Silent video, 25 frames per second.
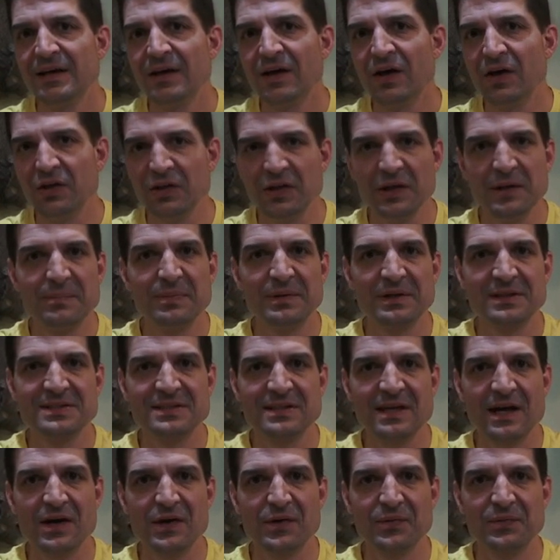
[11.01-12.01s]
Olympic
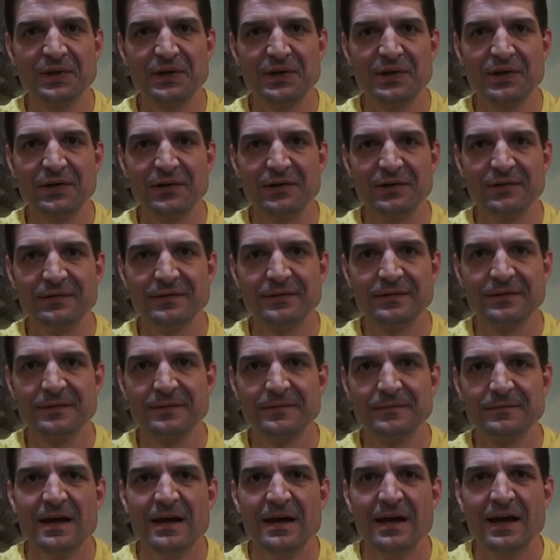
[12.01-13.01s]
style recurve.
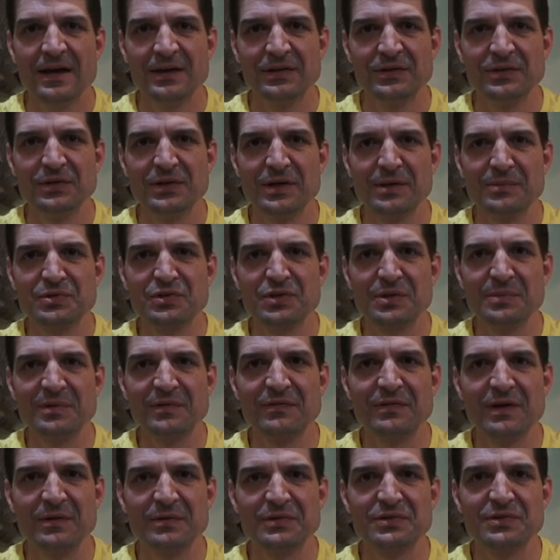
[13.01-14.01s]
How you doing? I'm Sean
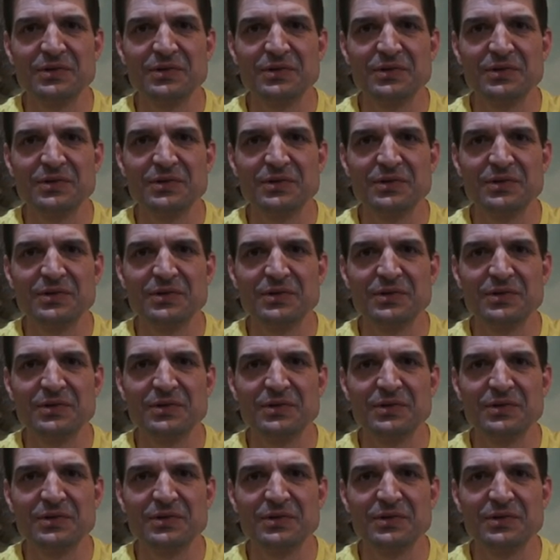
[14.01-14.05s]
McVay with